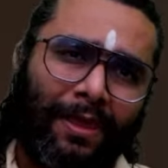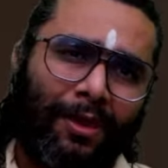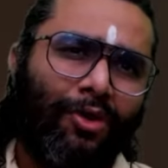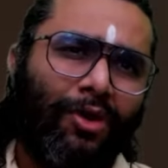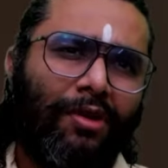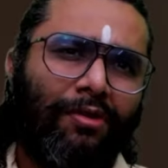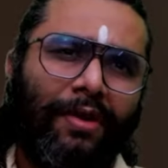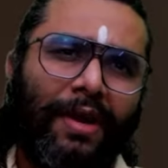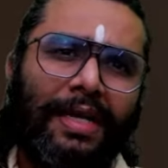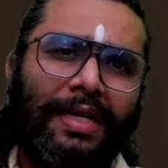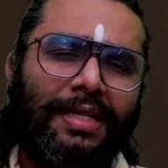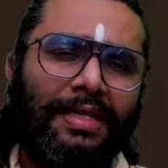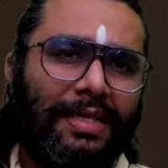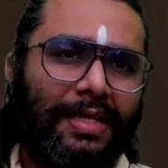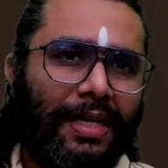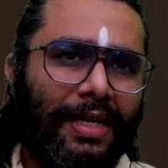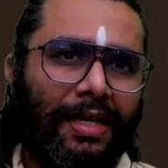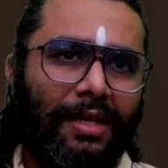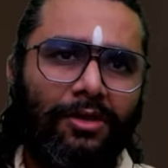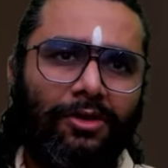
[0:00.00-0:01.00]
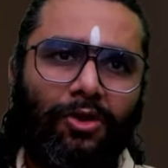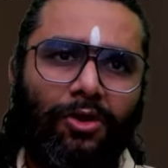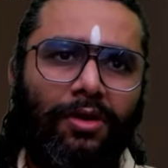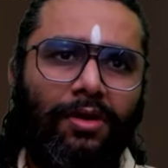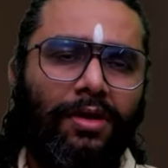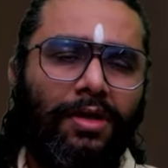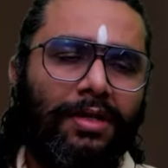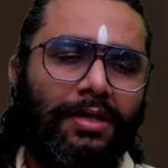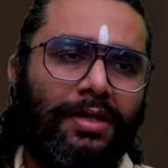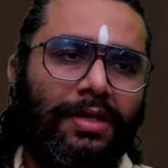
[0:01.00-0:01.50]
You can find these details
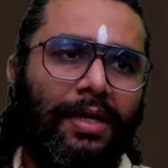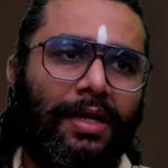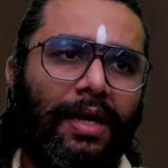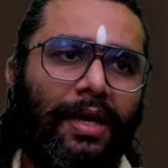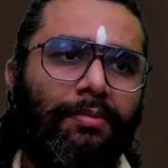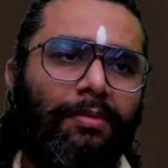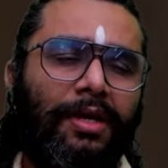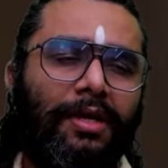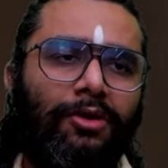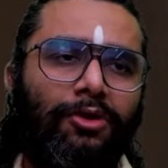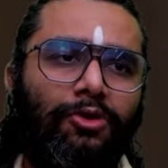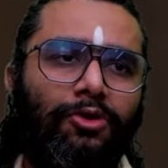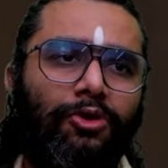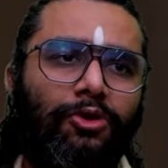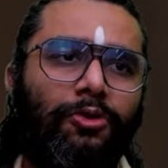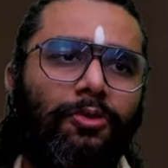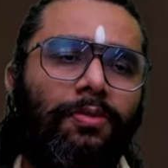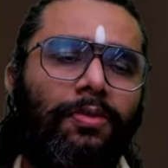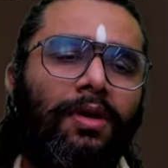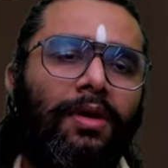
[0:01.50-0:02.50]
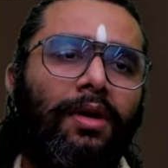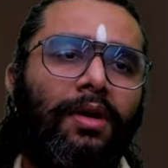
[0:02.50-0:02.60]
on Instagram and YouTube